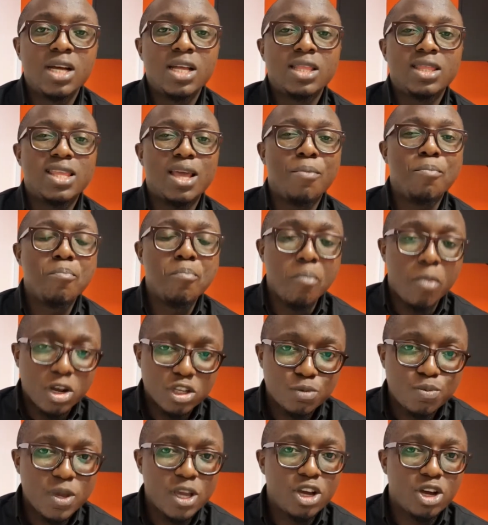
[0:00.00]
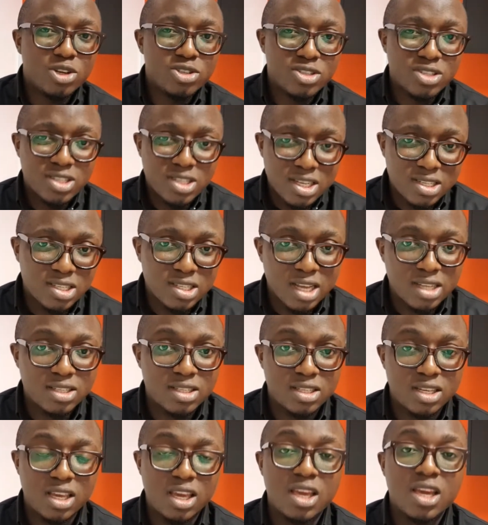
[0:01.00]
There must be
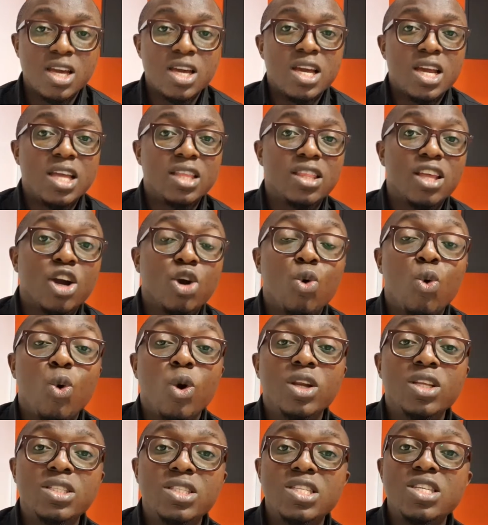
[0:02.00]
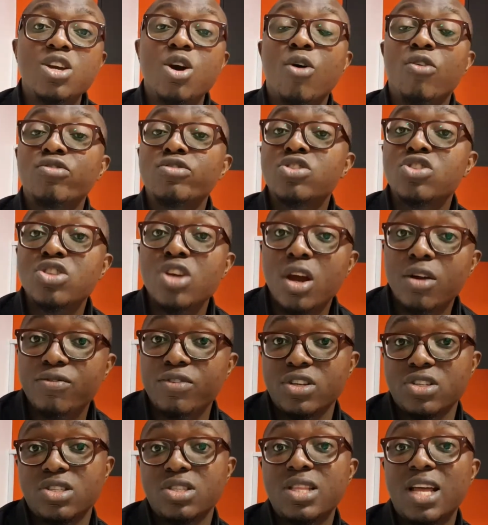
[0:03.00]
consistency in the quality of
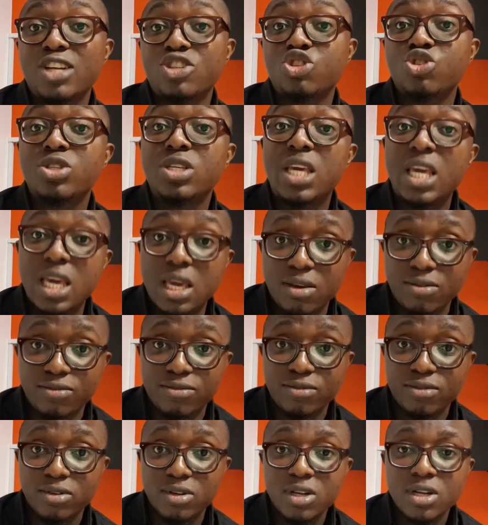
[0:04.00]
service that you give.